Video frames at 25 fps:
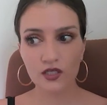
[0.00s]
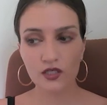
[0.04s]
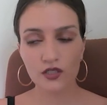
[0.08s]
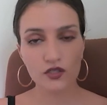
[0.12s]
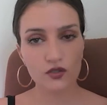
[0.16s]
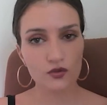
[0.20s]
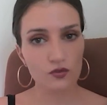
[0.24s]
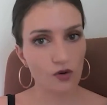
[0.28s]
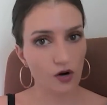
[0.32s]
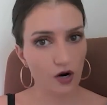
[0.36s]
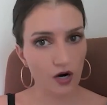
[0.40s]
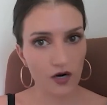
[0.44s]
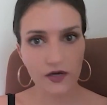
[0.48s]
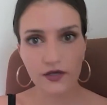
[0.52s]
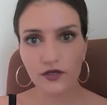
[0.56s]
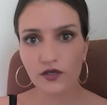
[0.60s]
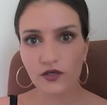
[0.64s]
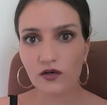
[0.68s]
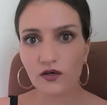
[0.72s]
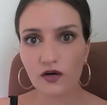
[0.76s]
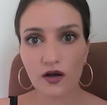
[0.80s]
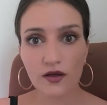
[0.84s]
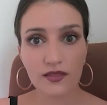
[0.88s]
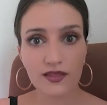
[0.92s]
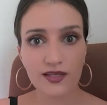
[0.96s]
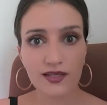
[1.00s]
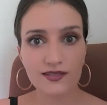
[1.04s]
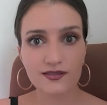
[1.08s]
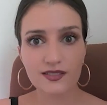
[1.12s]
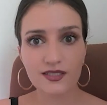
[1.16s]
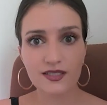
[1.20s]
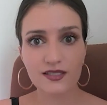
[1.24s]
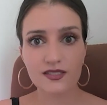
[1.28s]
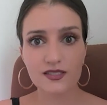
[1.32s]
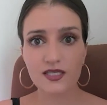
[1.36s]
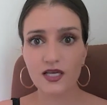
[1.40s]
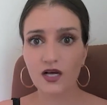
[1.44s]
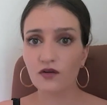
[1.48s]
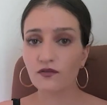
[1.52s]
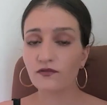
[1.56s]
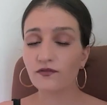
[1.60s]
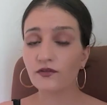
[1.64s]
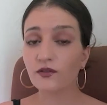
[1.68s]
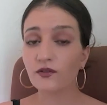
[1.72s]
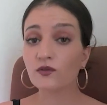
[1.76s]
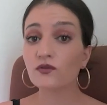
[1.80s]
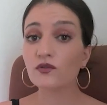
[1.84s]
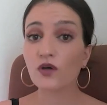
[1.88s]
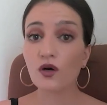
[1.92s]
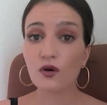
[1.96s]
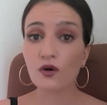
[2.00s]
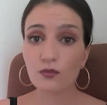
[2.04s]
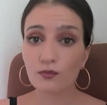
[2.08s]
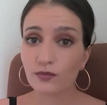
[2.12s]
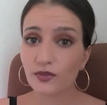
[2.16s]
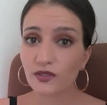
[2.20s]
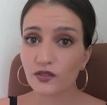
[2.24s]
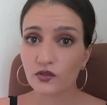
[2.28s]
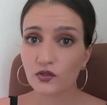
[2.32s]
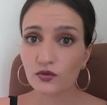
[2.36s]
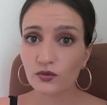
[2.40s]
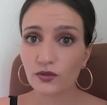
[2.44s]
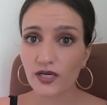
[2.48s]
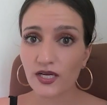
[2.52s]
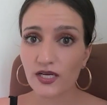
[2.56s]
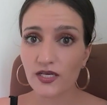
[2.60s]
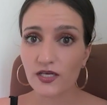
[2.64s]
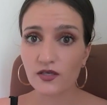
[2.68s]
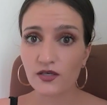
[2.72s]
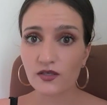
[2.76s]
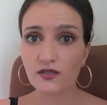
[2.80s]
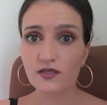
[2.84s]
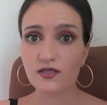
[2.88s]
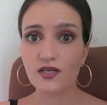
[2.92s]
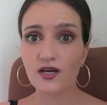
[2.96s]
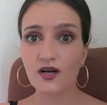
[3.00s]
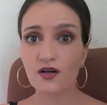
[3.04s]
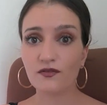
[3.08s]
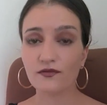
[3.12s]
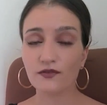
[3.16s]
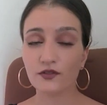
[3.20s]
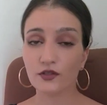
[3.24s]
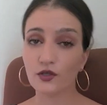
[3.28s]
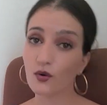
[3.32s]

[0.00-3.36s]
you are your authentic self, you don't betray yourself,